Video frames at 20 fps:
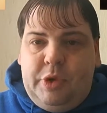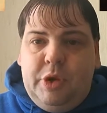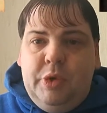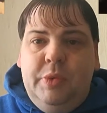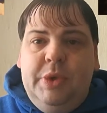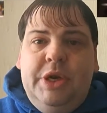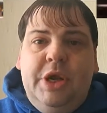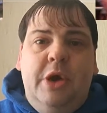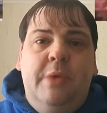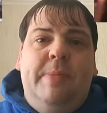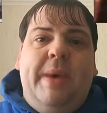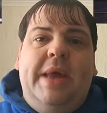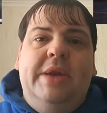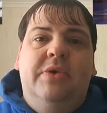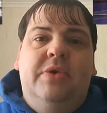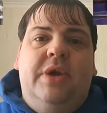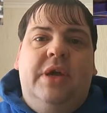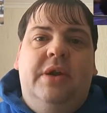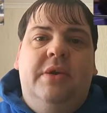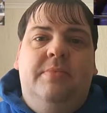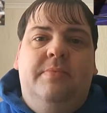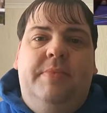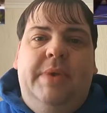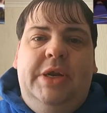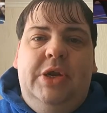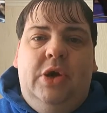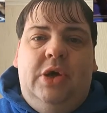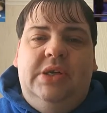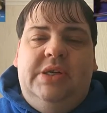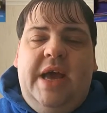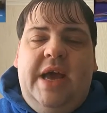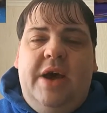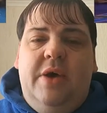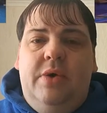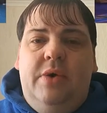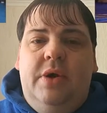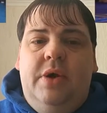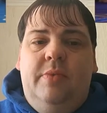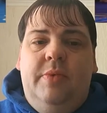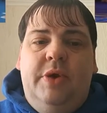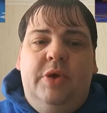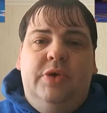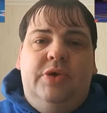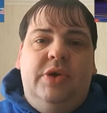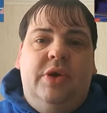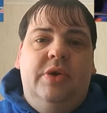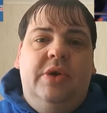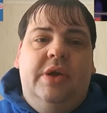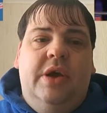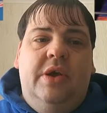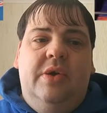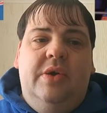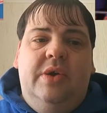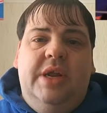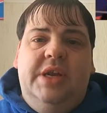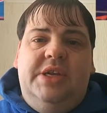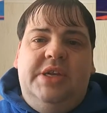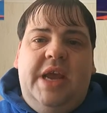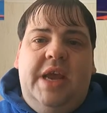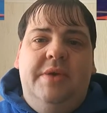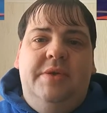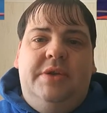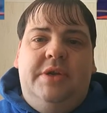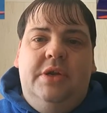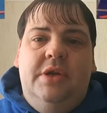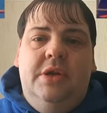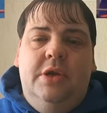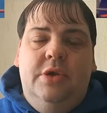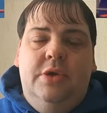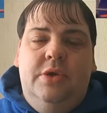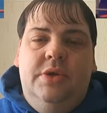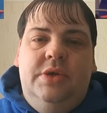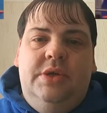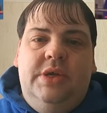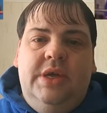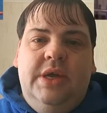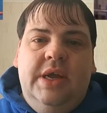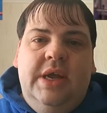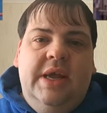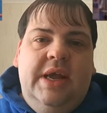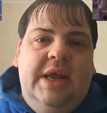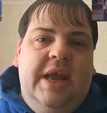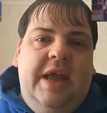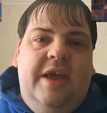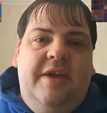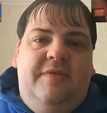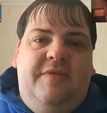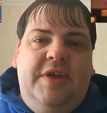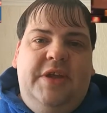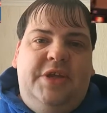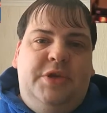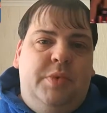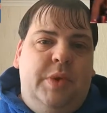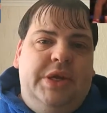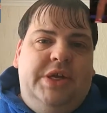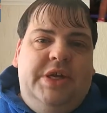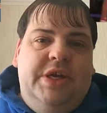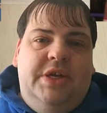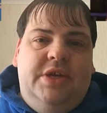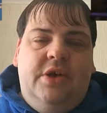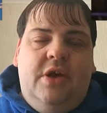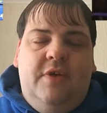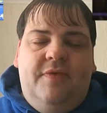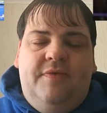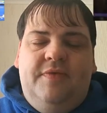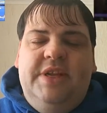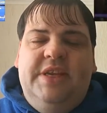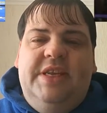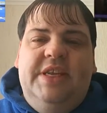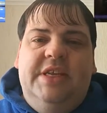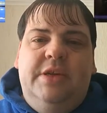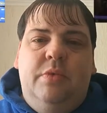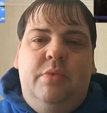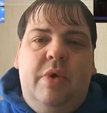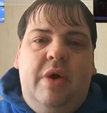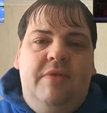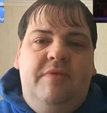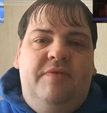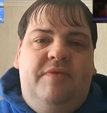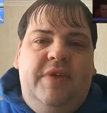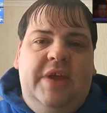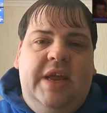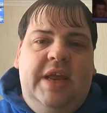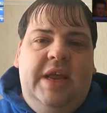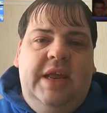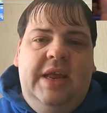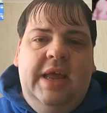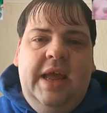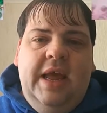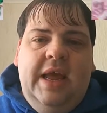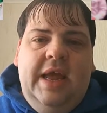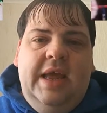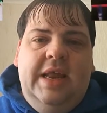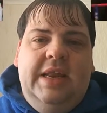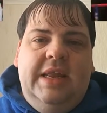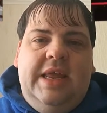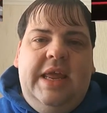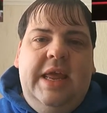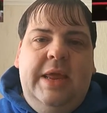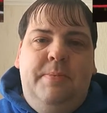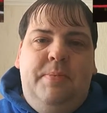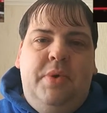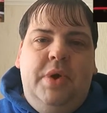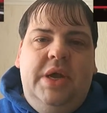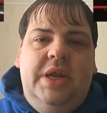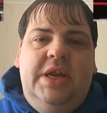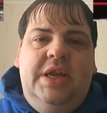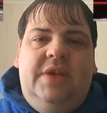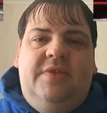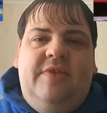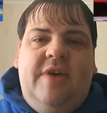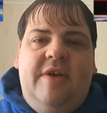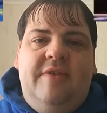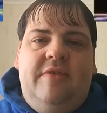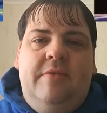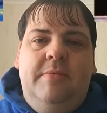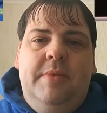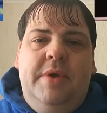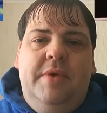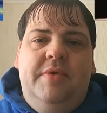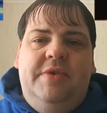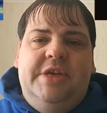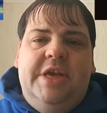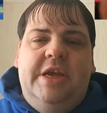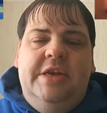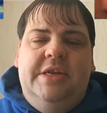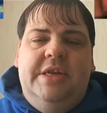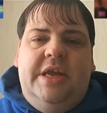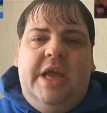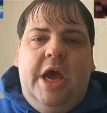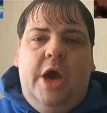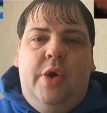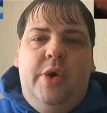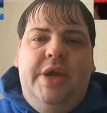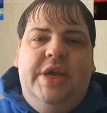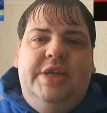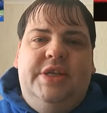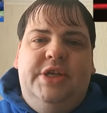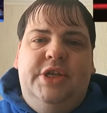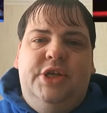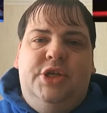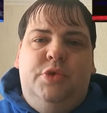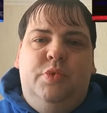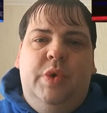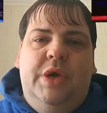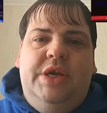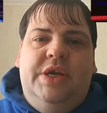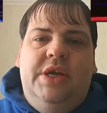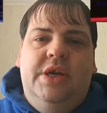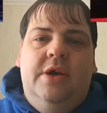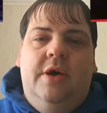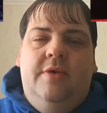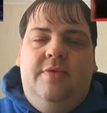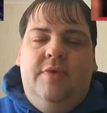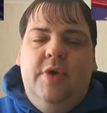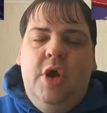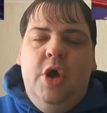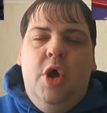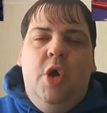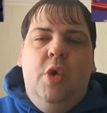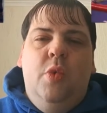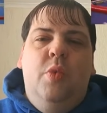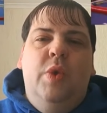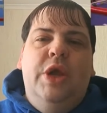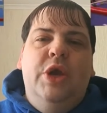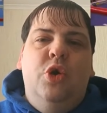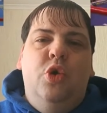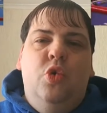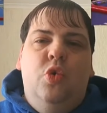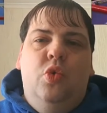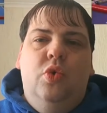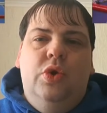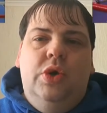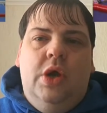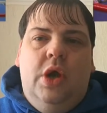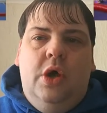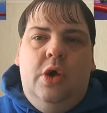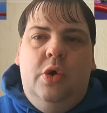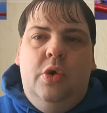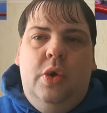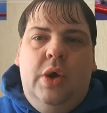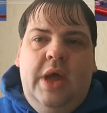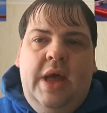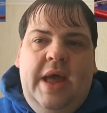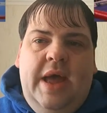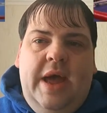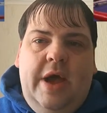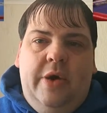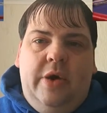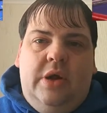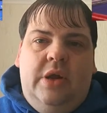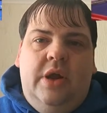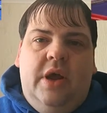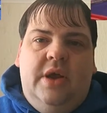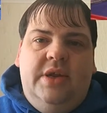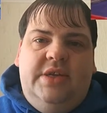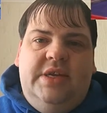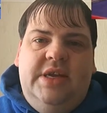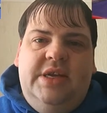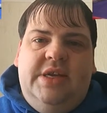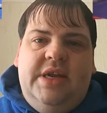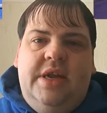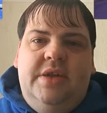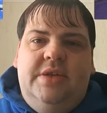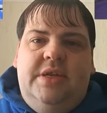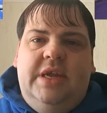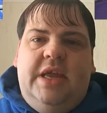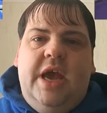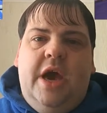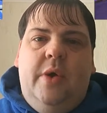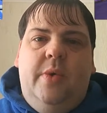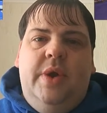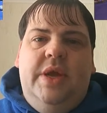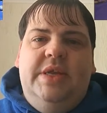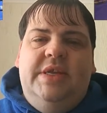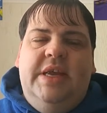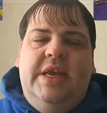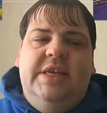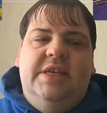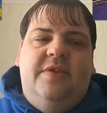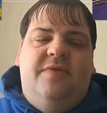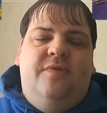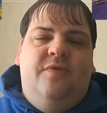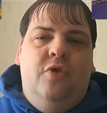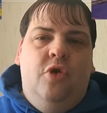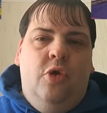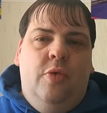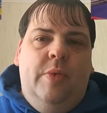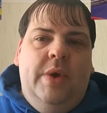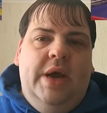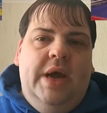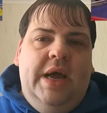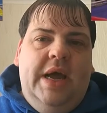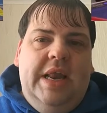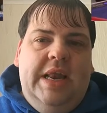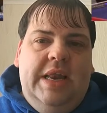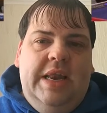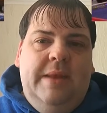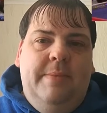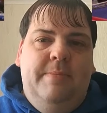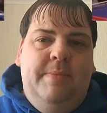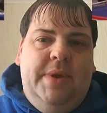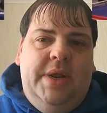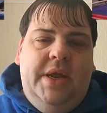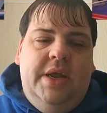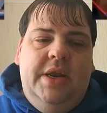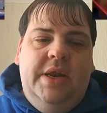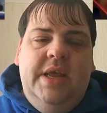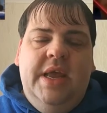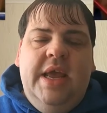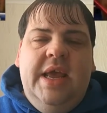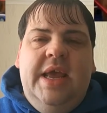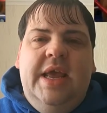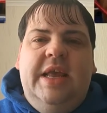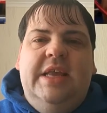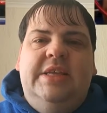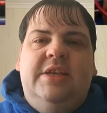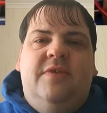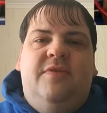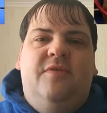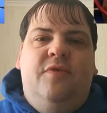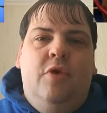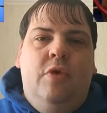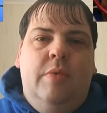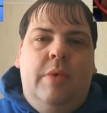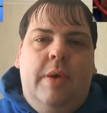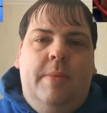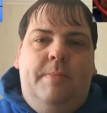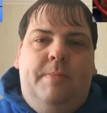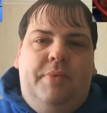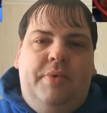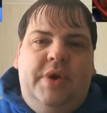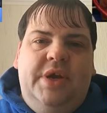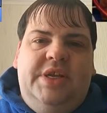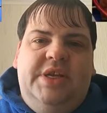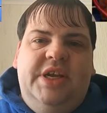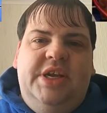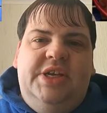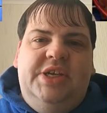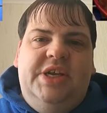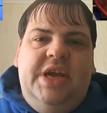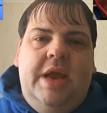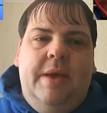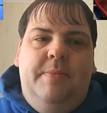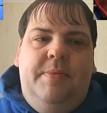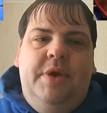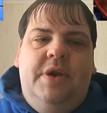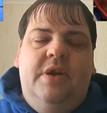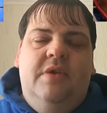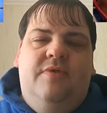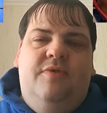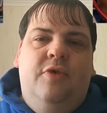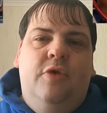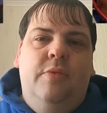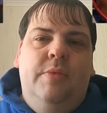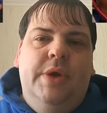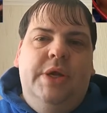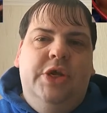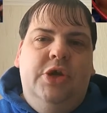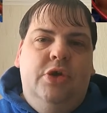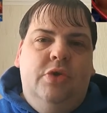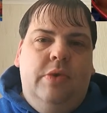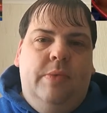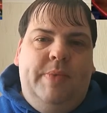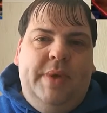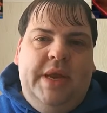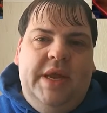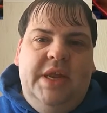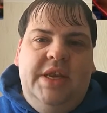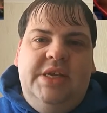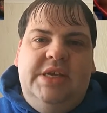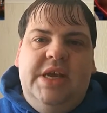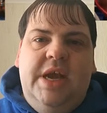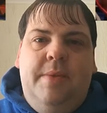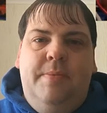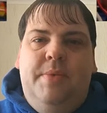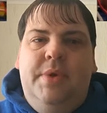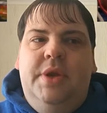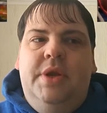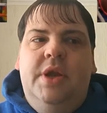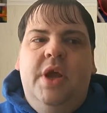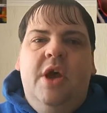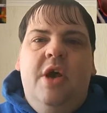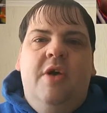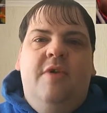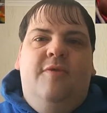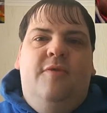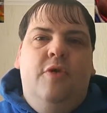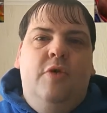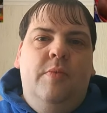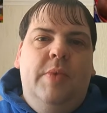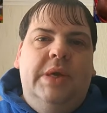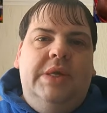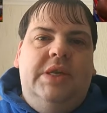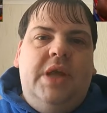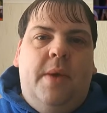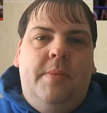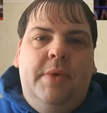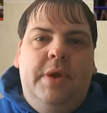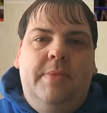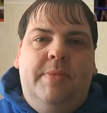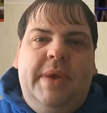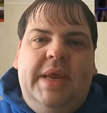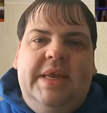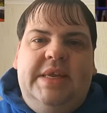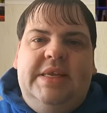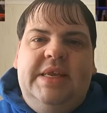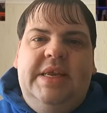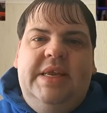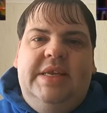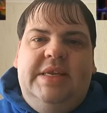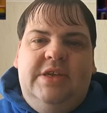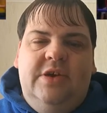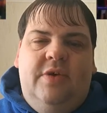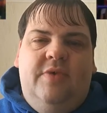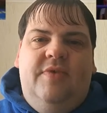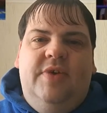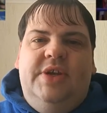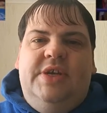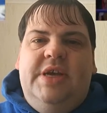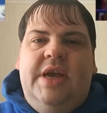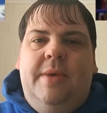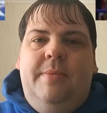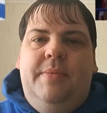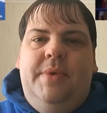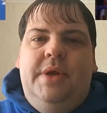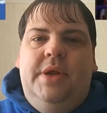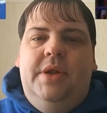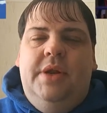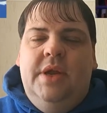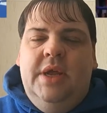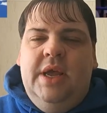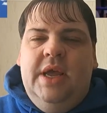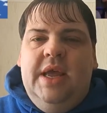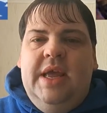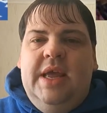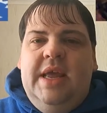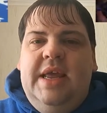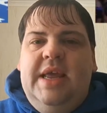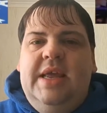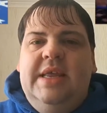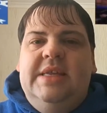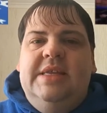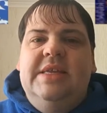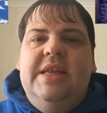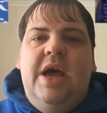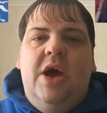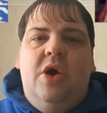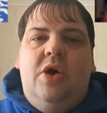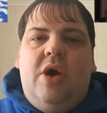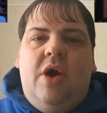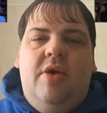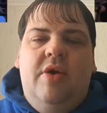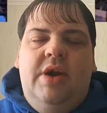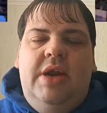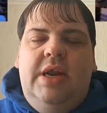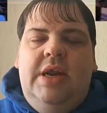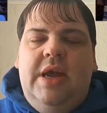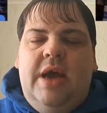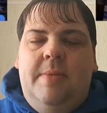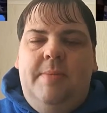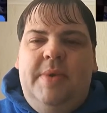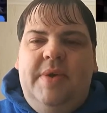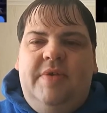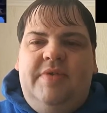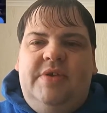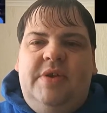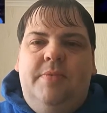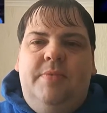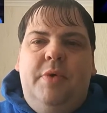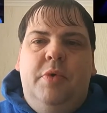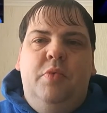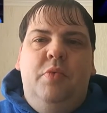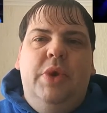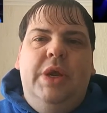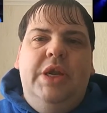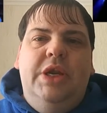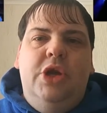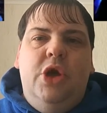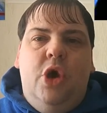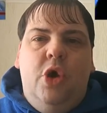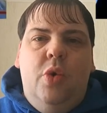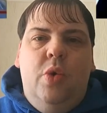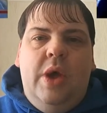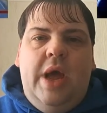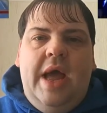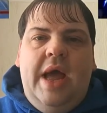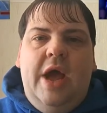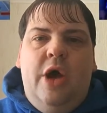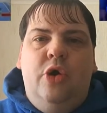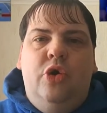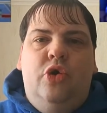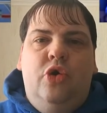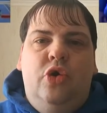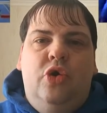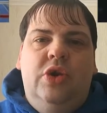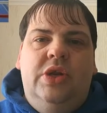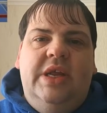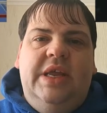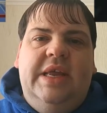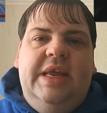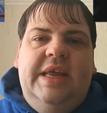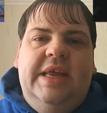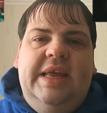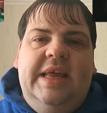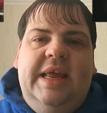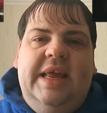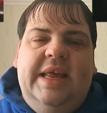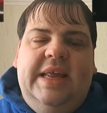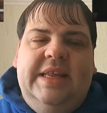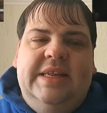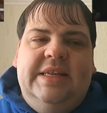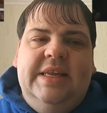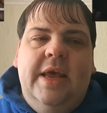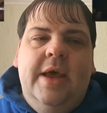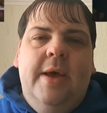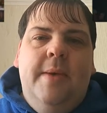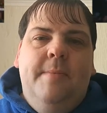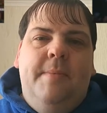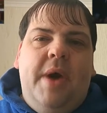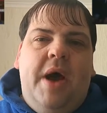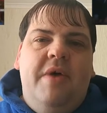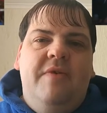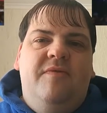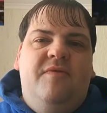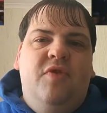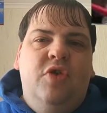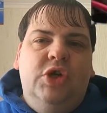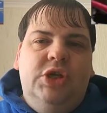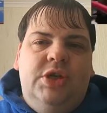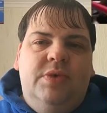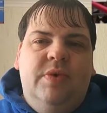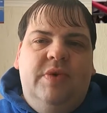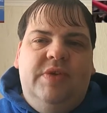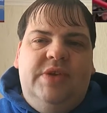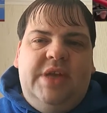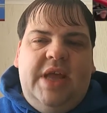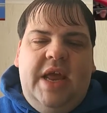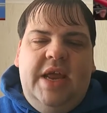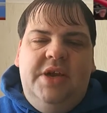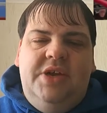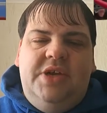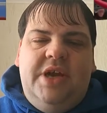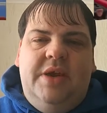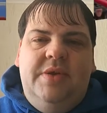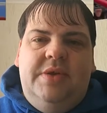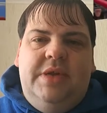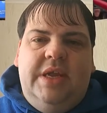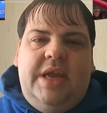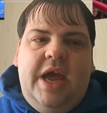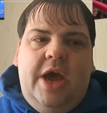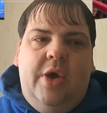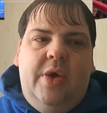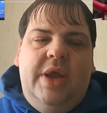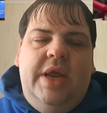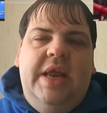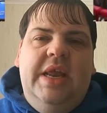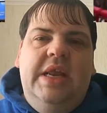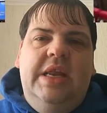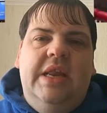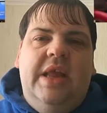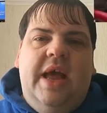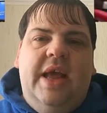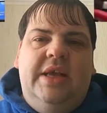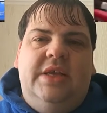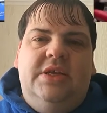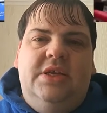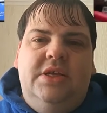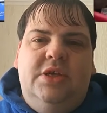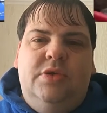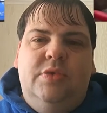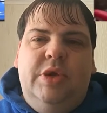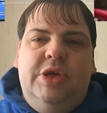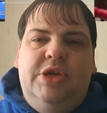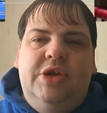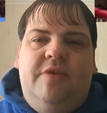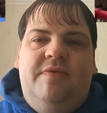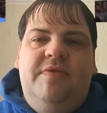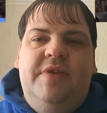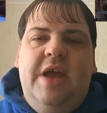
We know Badou can be knocked out. We also know that James can lose if he switches off. This is the one thing, and the key point in this fight for me with James degale is the switching off. We all know how classy James degale is. He's a former Olympian. He's a former British champion, former European champion, former WBC silver champion. He is now currently the IBF champion. We know how good he is. But unfortunately with James degale, he likes to switch off.